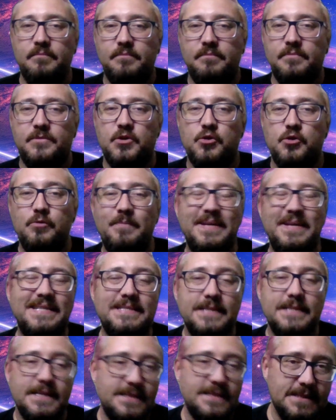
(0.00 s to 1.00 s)
do
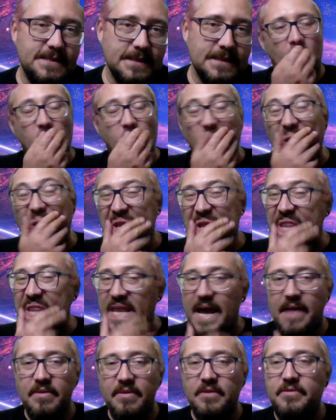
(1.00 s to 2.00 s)
business. One of
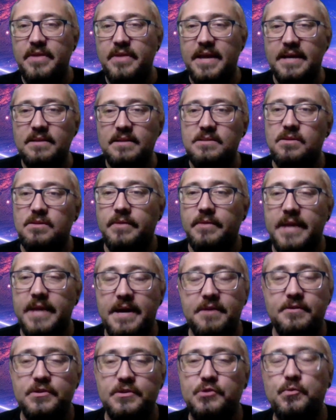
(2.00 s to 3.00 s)
the other things on
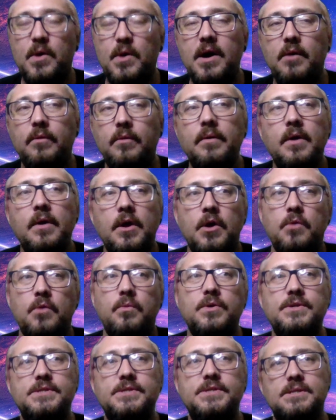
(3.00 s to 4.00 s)
there as well
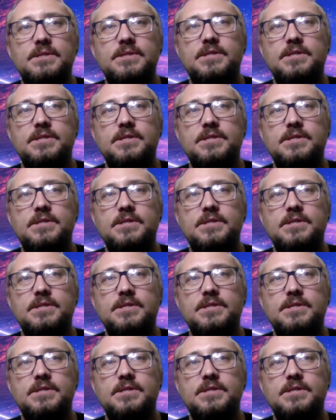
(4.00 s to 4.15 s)
was,